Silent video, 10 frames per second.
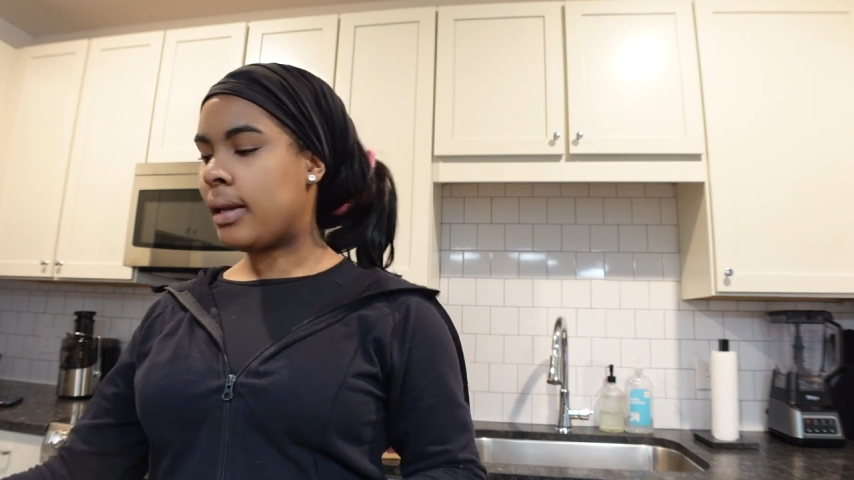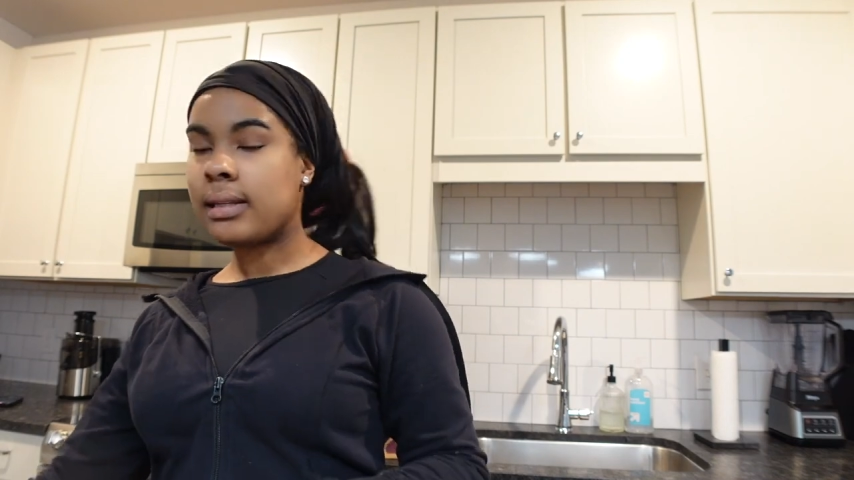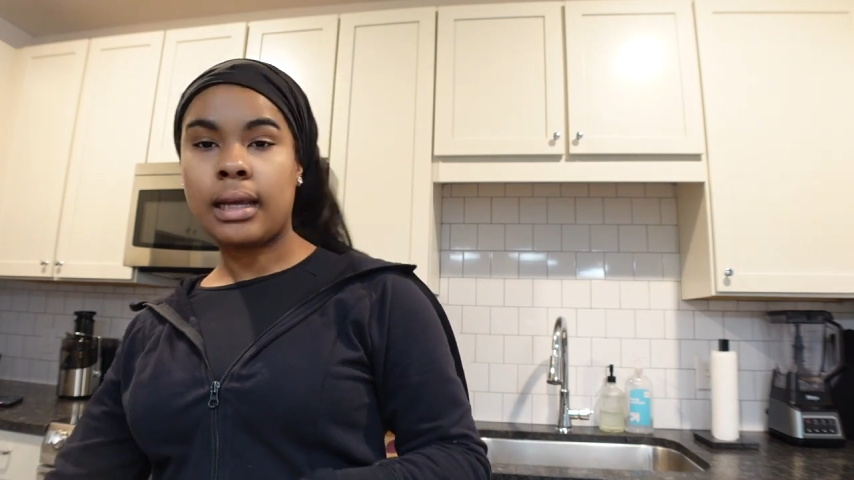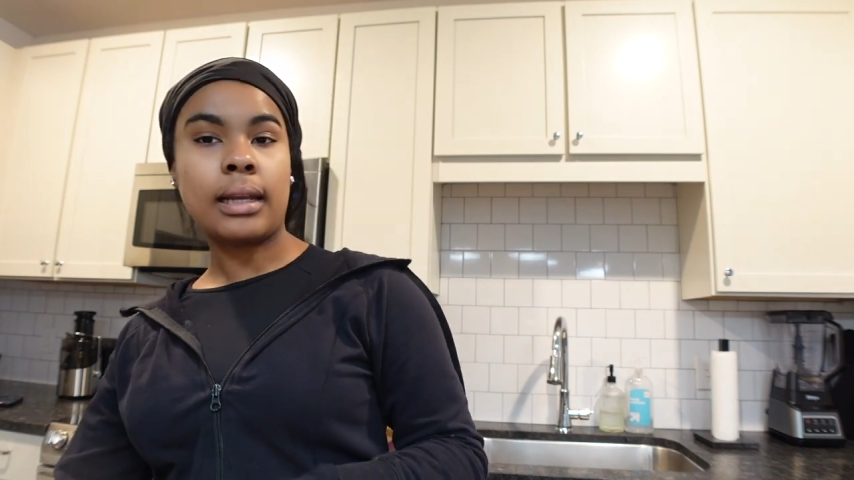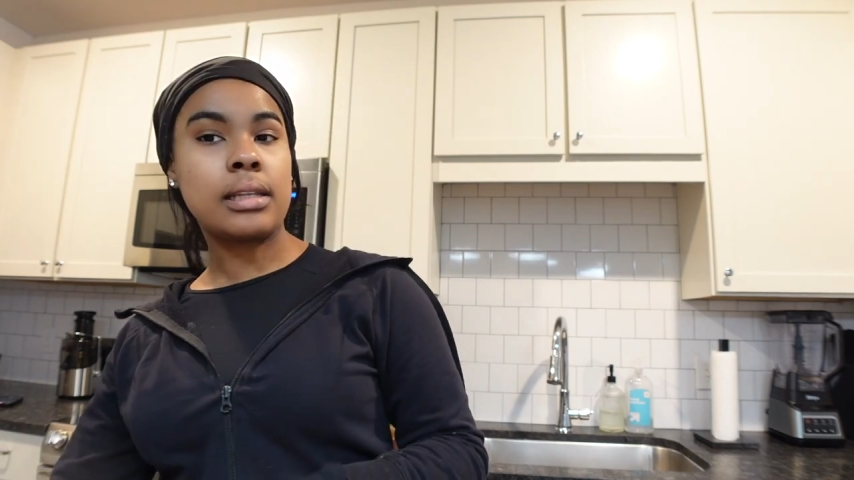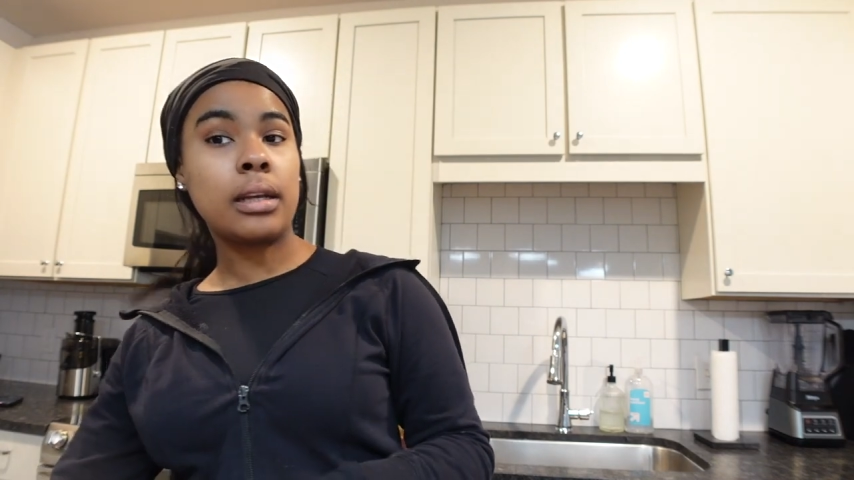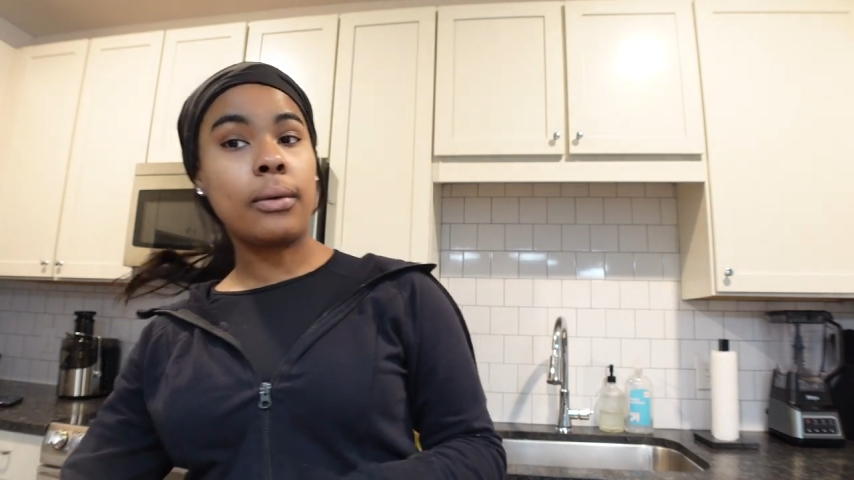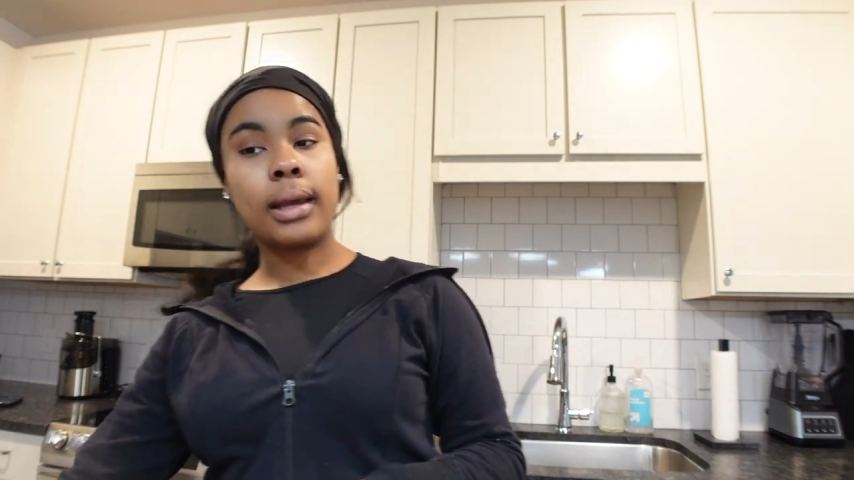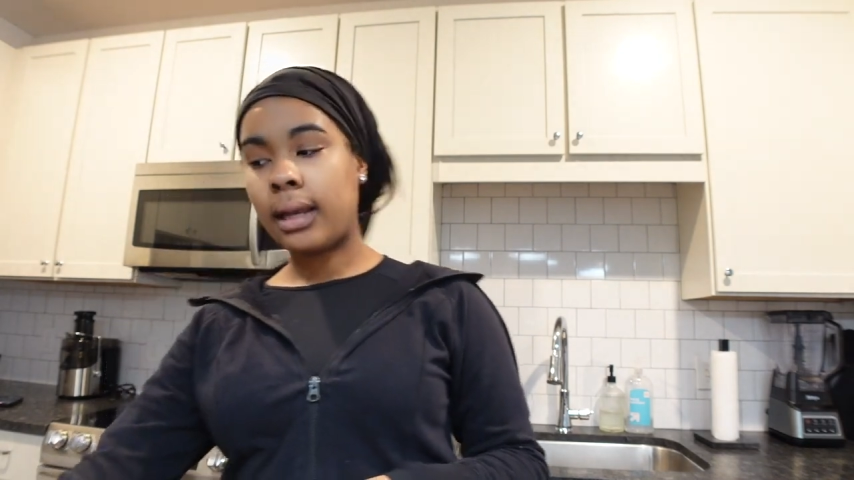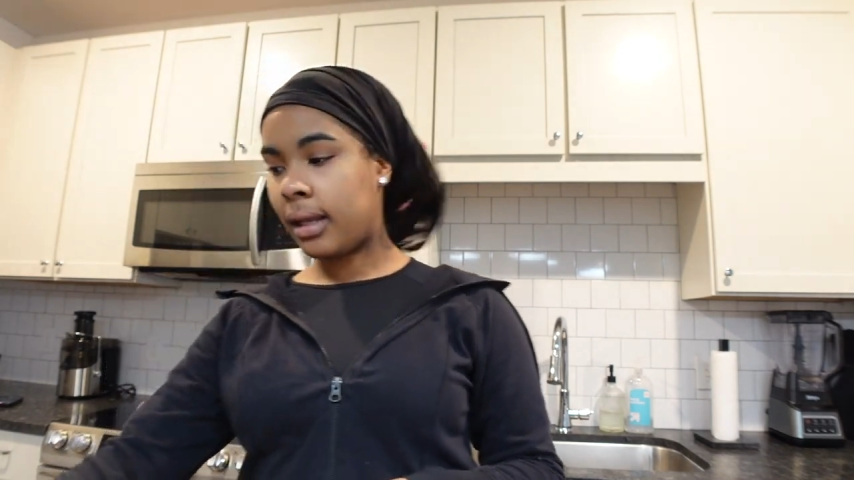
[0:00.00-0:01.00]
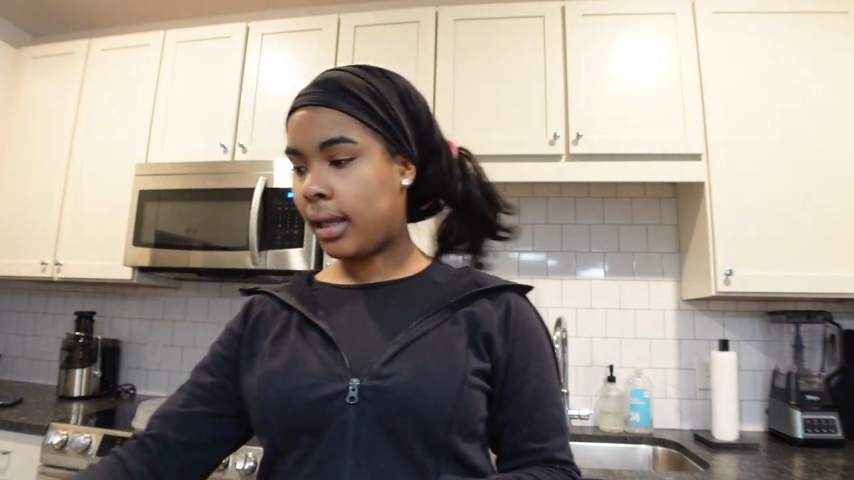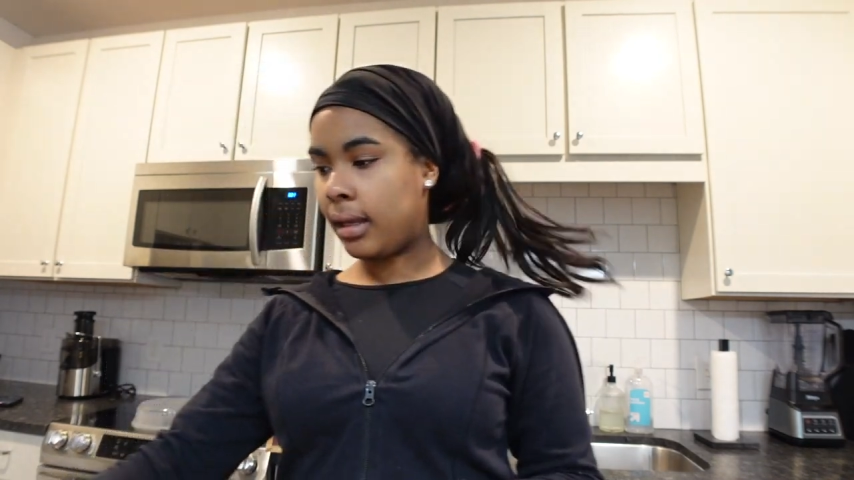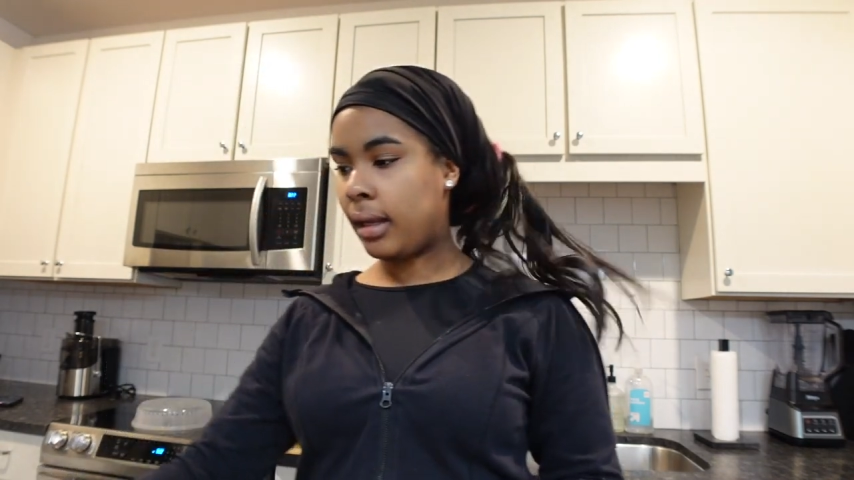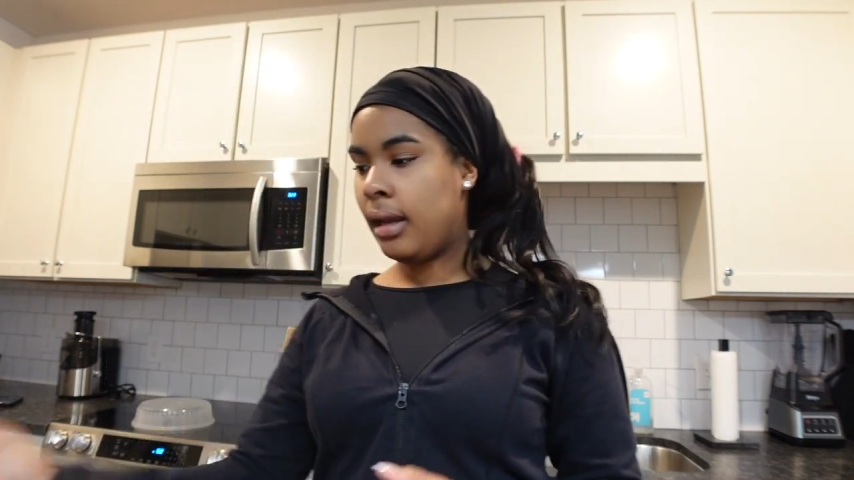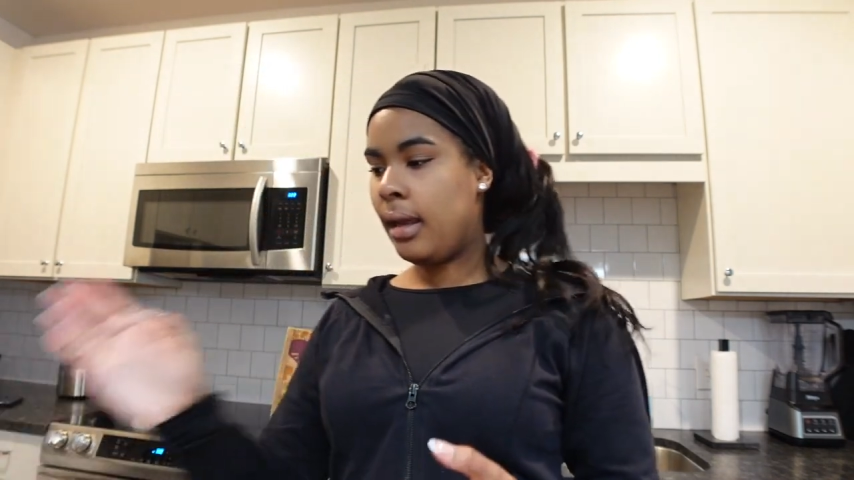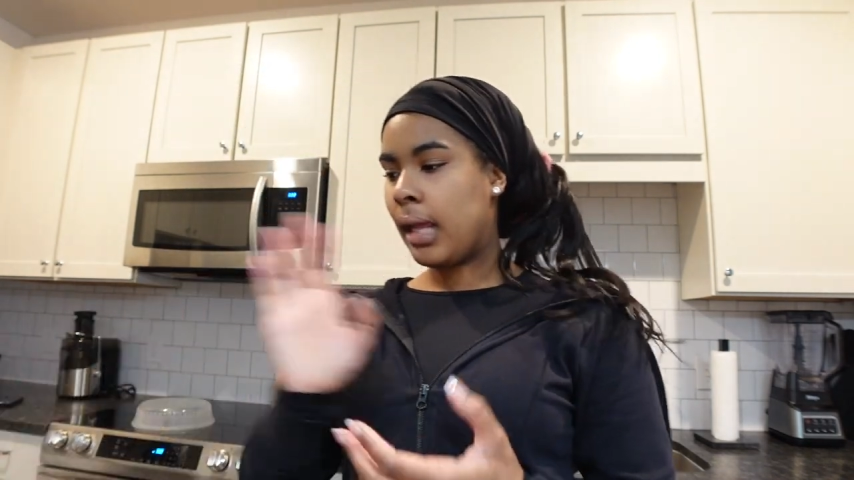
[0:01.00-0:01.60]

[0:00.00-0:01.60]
I decided to go ahead and get it.